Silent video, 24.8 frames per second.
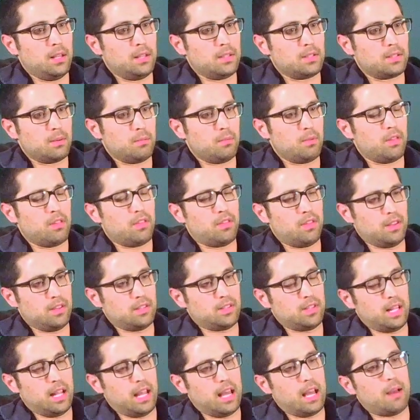some of the
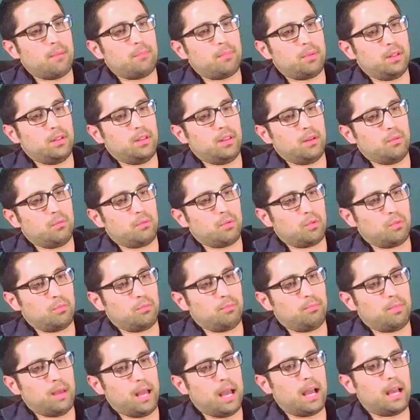things that happened that were
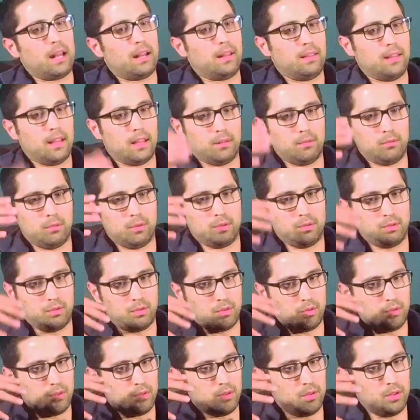bad and that would
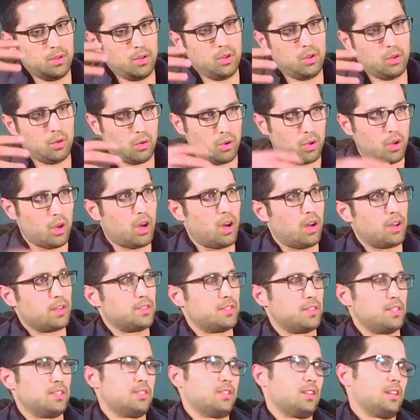you know
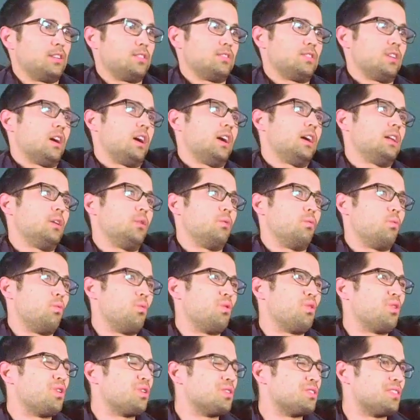cause this anxiety
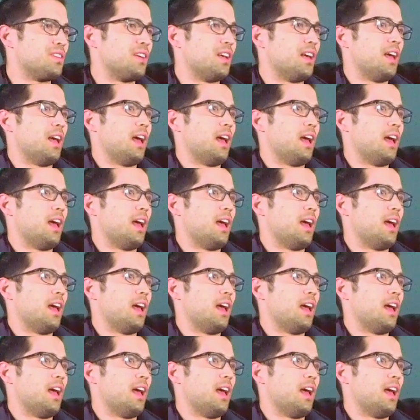weren't